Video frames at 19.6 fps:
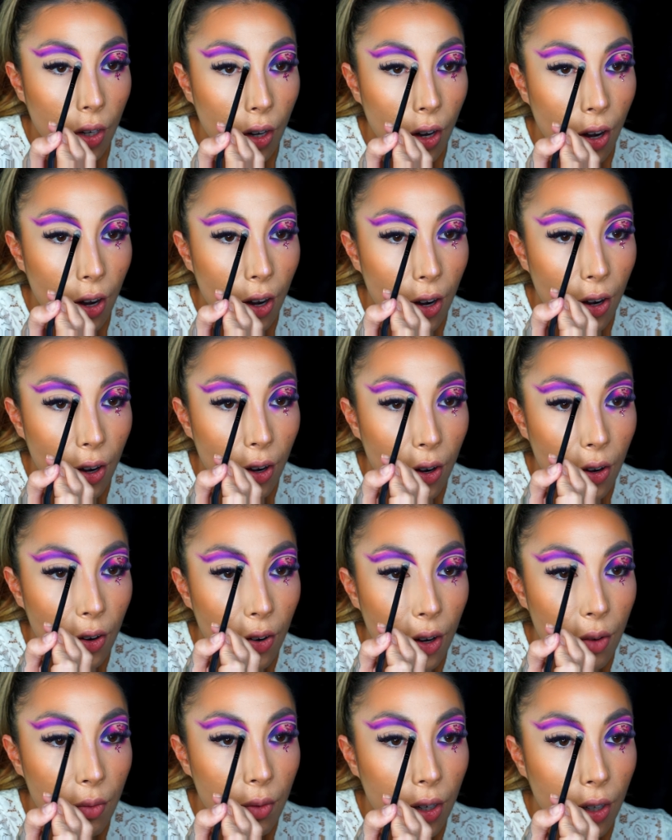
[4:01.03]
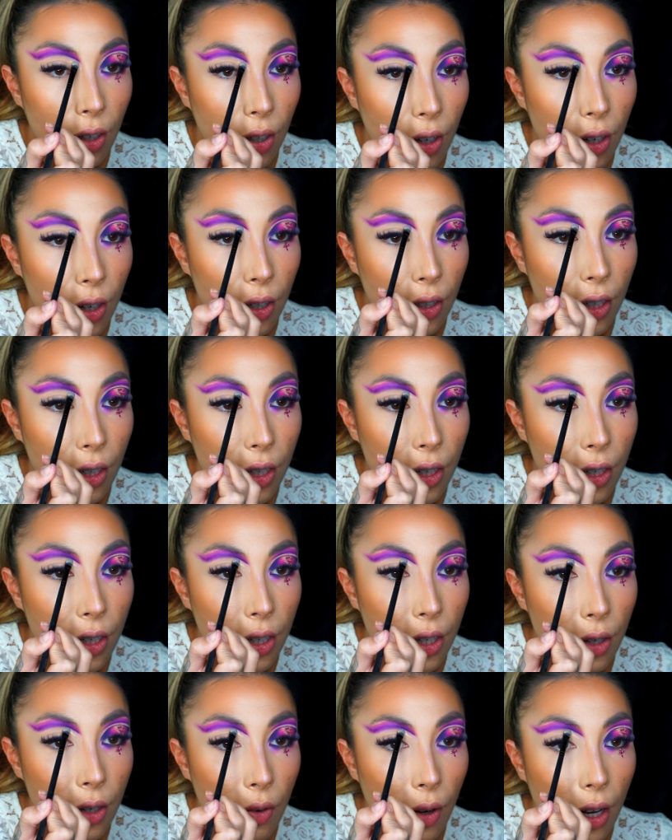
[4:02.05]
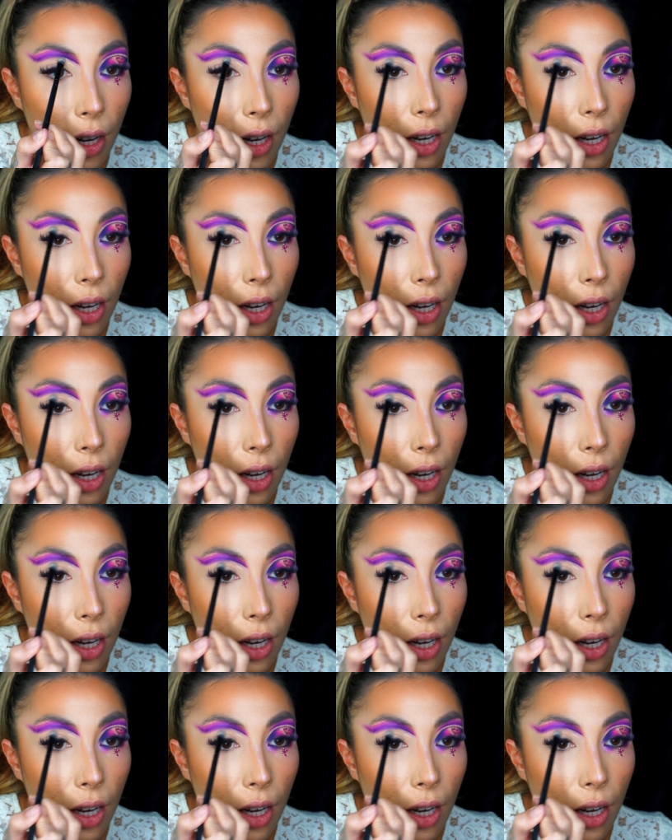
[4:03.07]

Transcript: Oh my god, knew it.